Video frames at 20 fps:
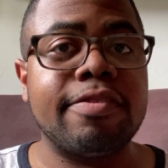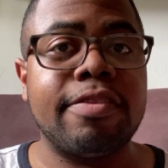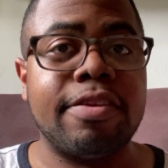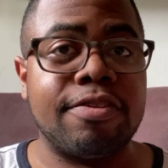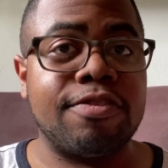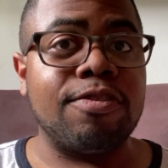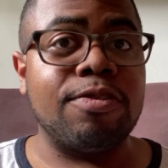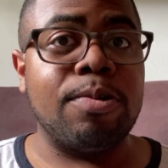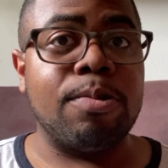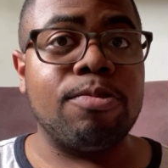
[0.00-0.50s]

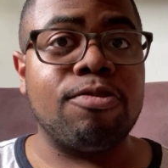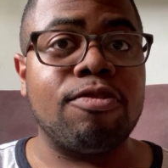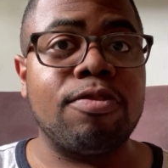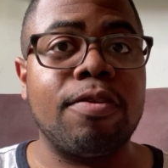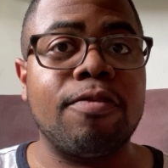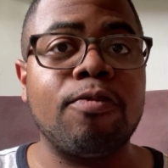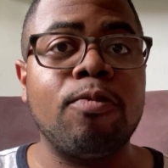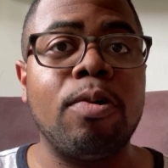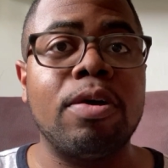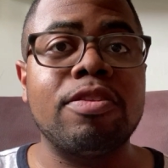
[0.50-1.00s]
this notion
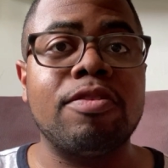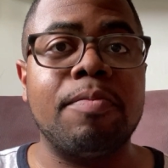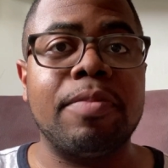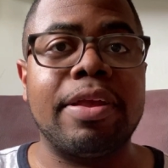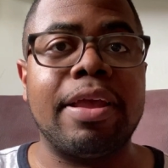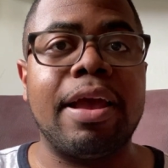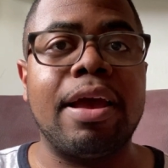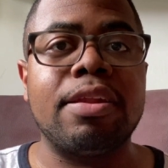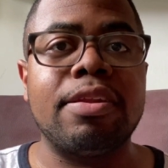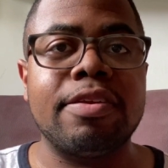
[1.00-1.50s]
of quantum
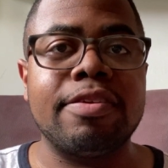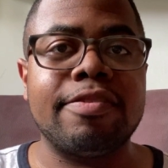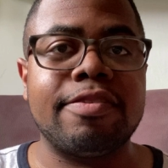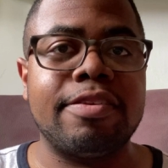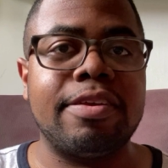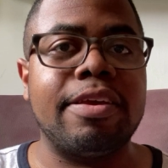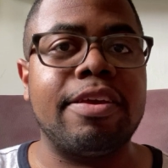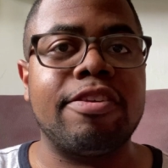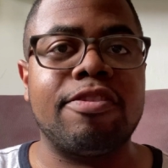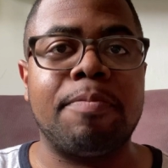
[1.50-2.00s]
mechanics
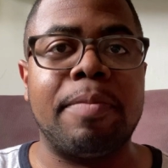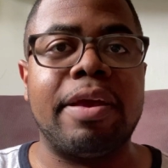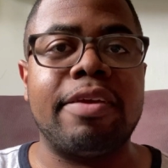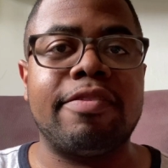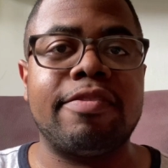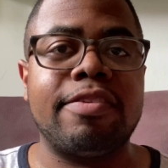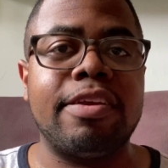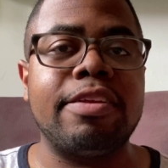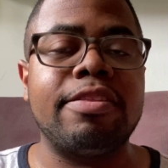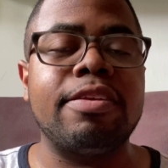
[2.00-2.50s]
is by
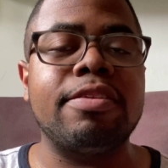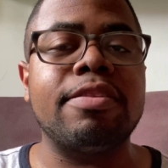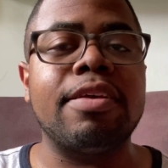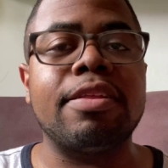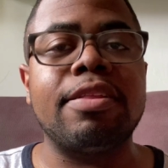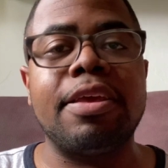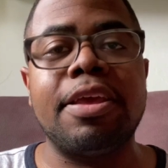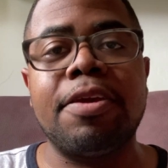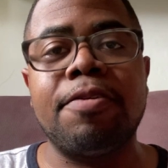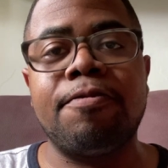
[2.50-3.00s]
stating
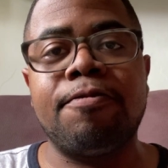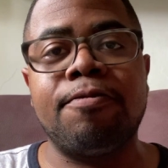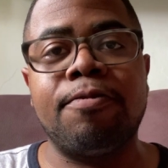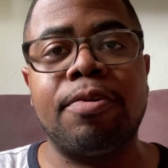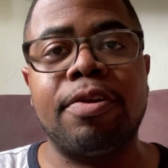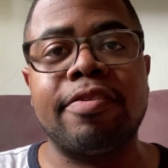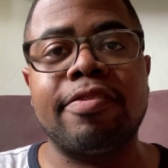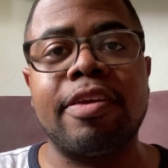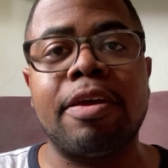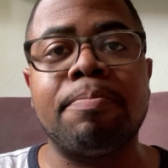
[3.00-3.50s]
that if,
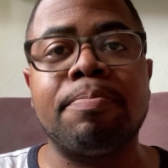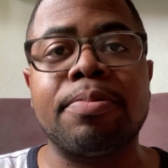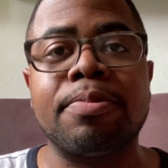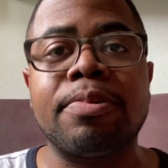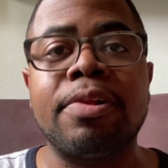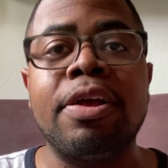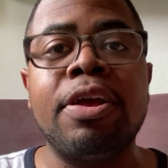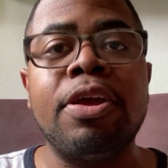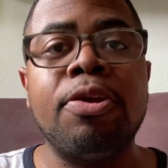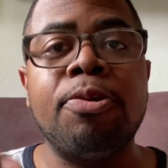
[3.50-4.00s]
for
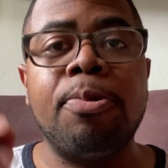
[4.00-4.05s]
example,